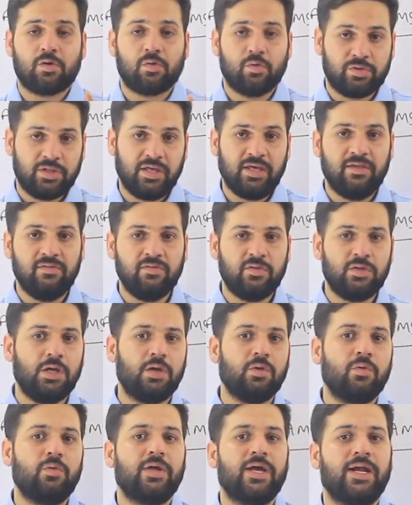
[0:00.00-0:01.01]
coaching
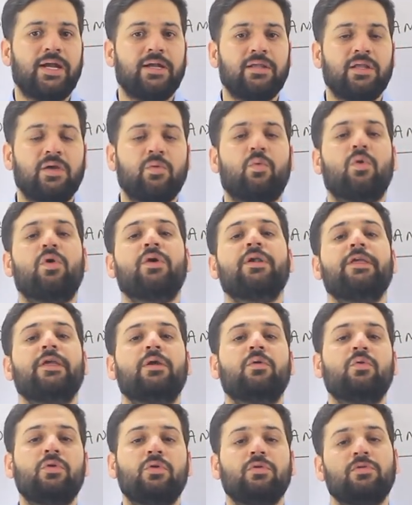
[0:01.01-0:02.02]
institute and they want
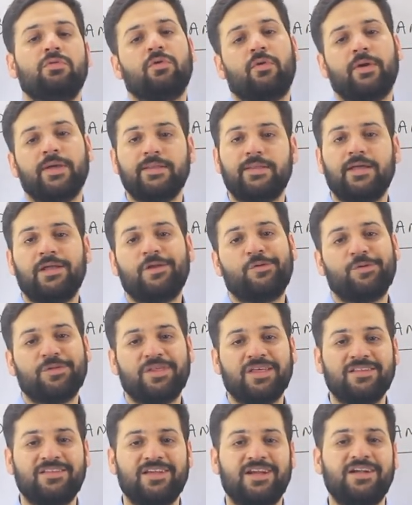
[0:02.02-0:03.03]
you to join their
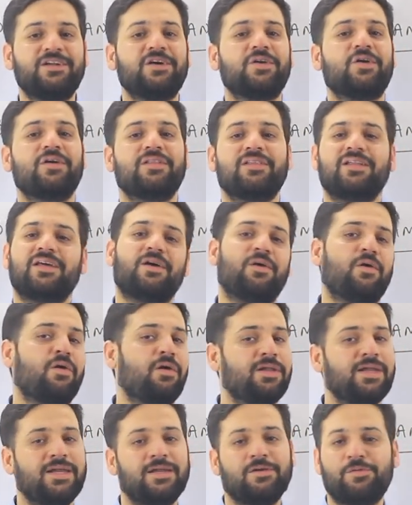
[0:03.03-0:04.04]
coaching center on their
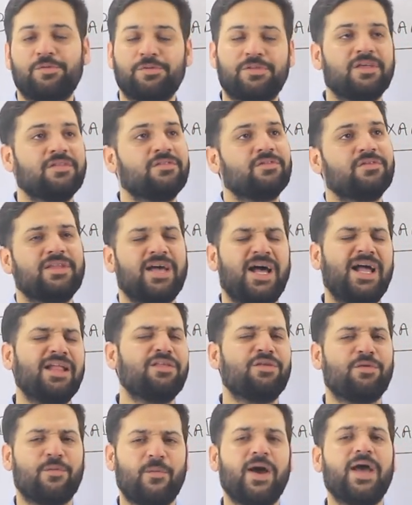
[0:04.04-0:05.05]
online coaching. So
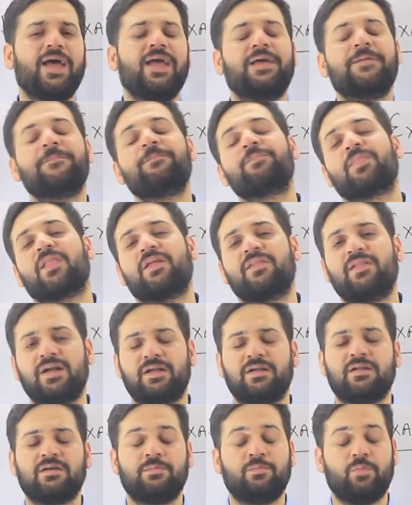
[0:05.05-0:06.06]
that's why
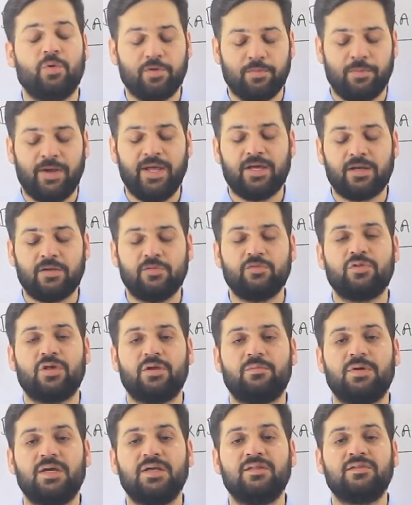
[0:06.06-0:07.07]
that book by Arun
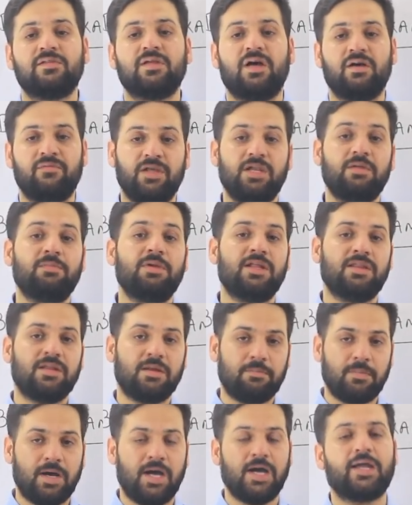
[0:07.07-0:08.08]
Sharma is available in
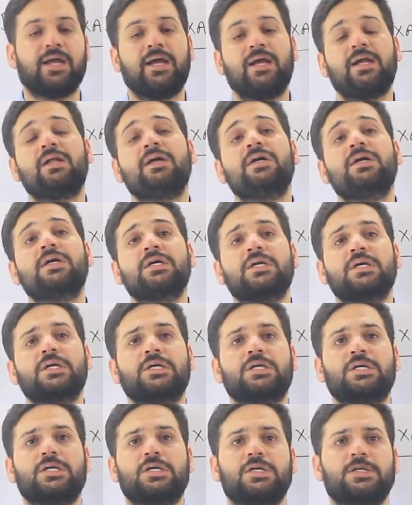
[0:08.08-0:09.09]
the market.
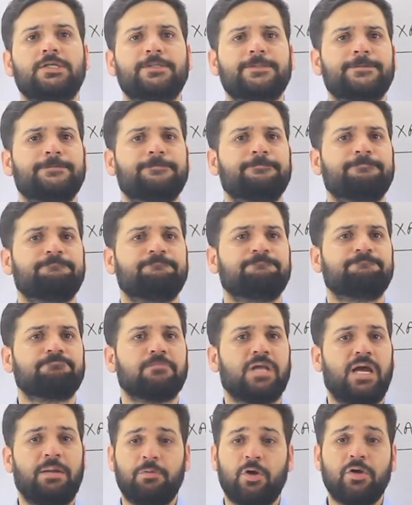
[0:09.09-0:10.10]

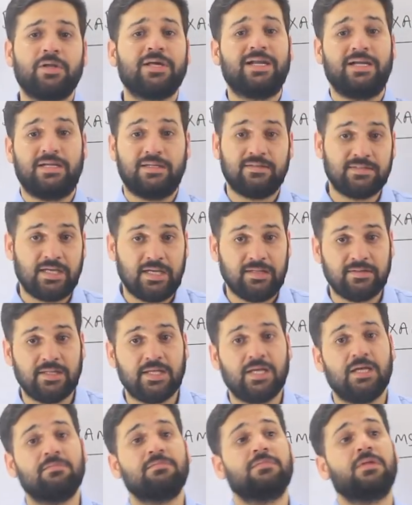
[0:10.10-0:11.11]
I'm not
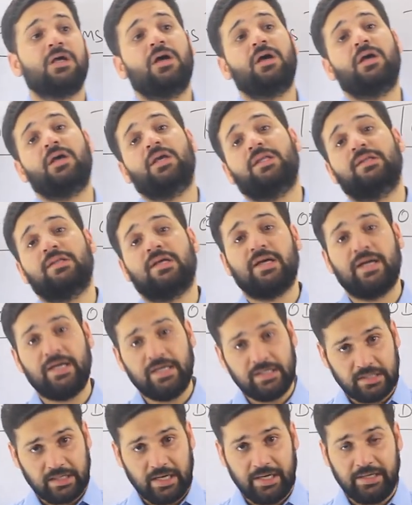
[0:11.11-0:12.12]
criticizing him. He's a
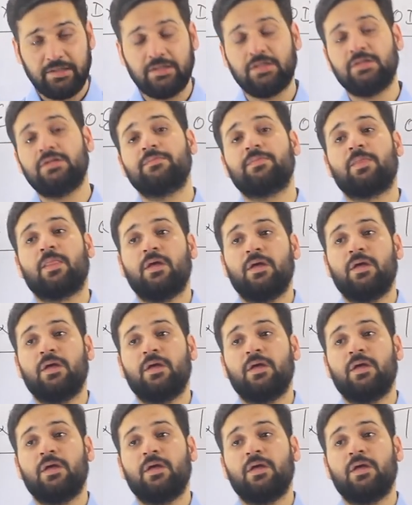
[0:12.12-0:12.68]
great writer.